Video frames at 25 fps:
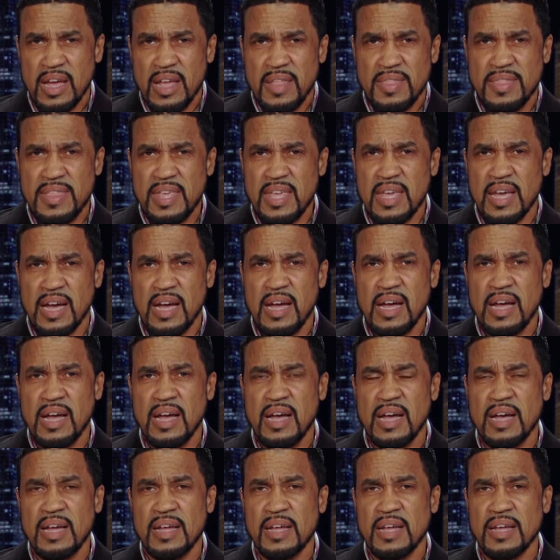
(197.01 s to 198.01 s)
the,
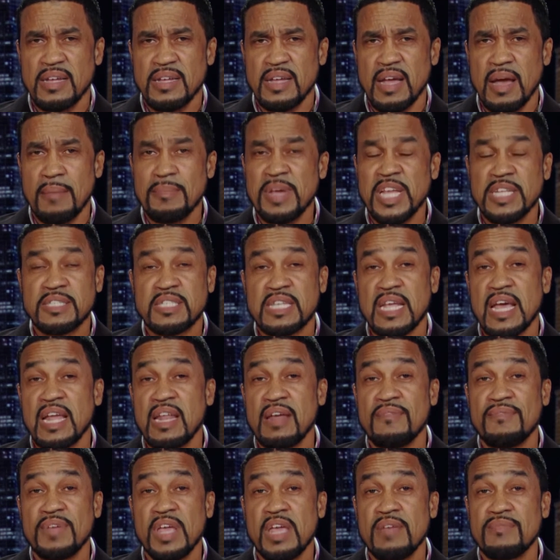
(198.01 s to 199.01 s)
uh, I mean, Tel
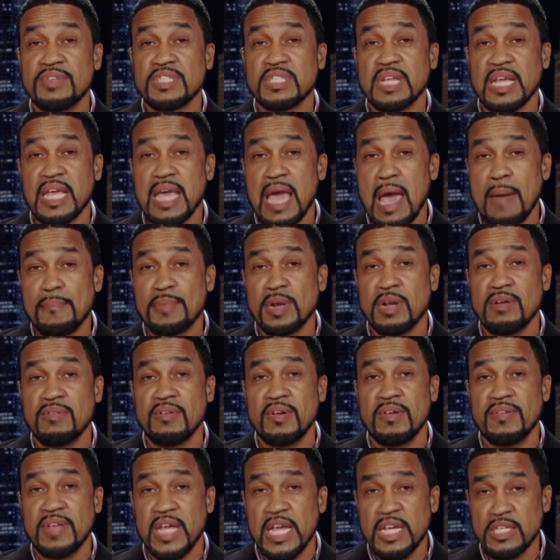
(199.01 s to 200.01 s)
Aviv is the capital
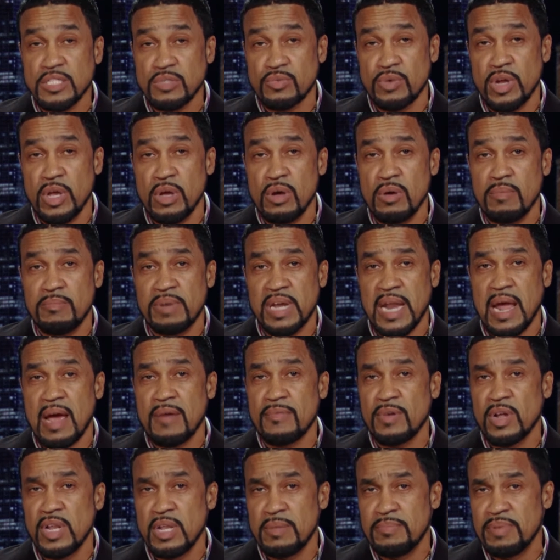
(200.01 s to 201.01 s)
of Israel, but I
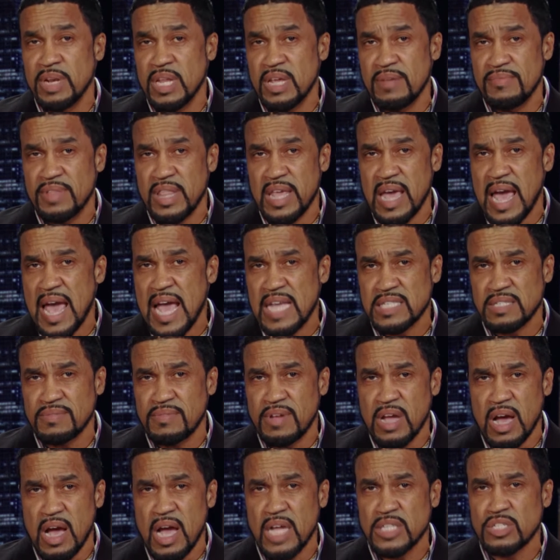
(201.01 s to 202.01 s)
really believe in the eyes of
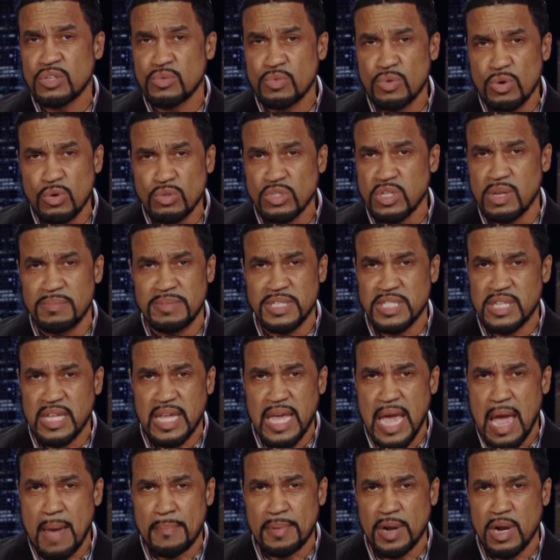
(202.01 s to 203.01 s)
God, Jerusalem is the
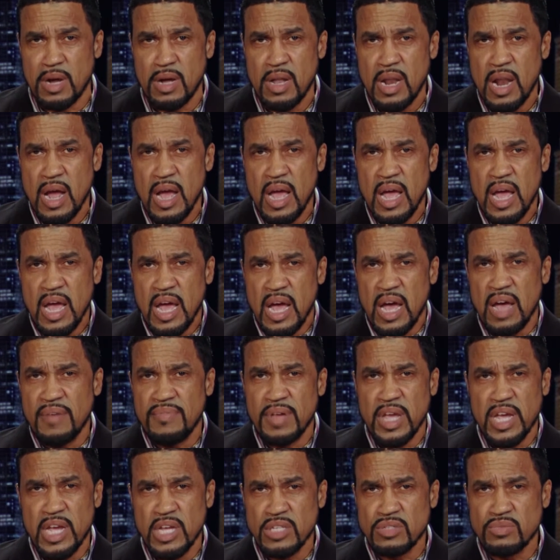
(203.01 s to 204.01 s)
capital
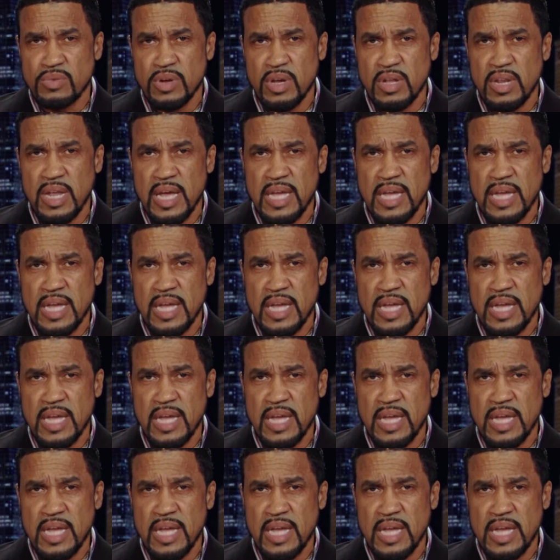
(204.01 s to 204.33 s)
of Israel.